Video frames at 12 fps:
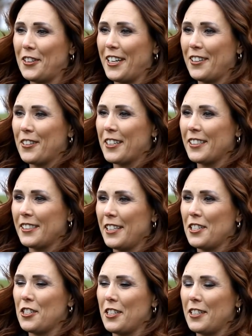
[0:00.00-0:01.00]
great
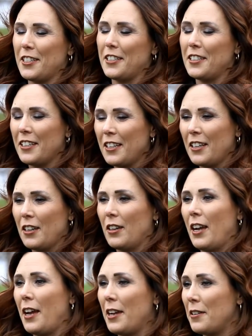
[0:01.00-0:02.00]
organization and
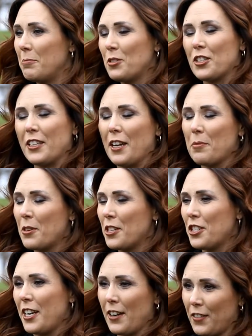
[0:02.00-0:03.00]
I'm sure they
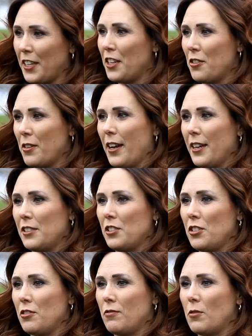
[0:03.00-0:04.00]
appreciate everything you guys
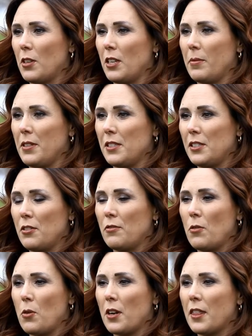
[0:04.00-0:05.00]
do for them and so
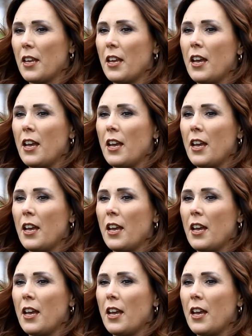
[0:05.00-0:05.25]
forth.